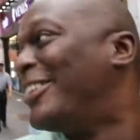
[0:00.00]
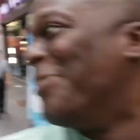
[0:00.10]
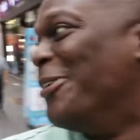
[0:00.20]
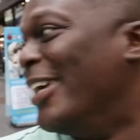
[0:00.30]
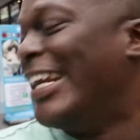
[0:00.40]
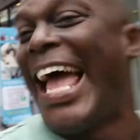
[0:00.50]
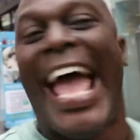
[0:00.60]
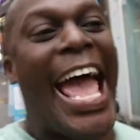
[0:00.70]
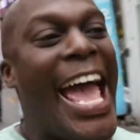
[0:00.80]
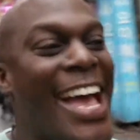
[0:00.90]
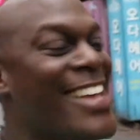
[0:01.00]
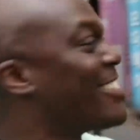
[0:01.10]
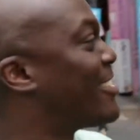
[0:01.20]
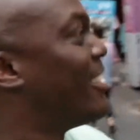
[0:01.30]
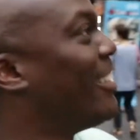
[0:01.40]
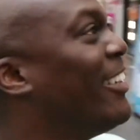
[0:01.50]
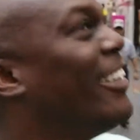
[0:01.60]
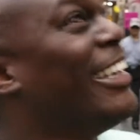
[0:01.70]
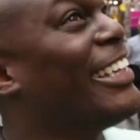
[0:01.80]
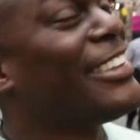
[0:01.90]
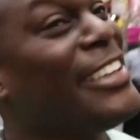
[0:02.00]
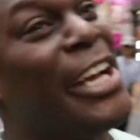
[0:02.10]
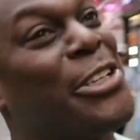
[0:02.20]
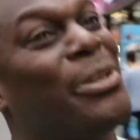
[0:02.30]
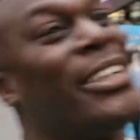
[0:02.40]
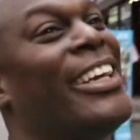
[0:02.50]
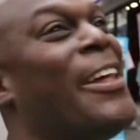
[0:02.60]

to one as electric